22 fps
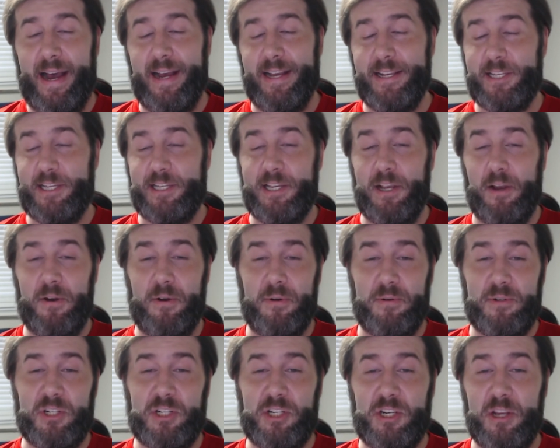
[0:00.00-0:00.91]

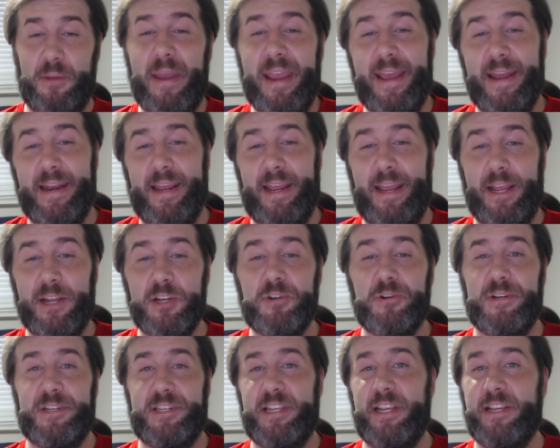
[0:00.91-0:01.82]
So should be an
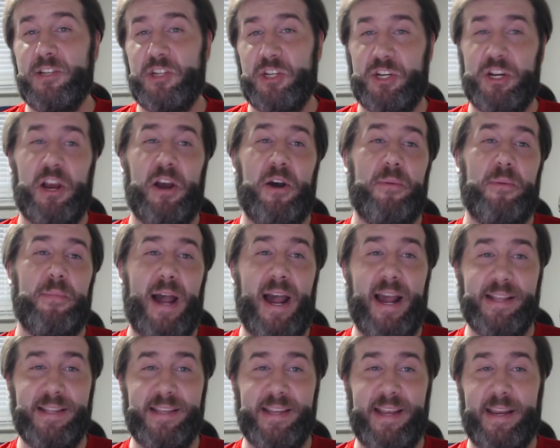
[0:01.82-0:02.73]
interesting show,
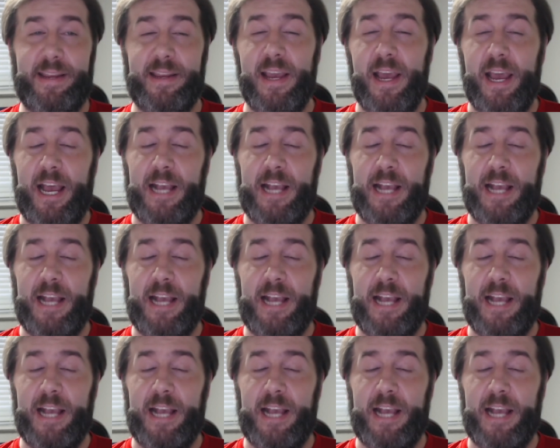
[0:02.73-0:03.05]
I think,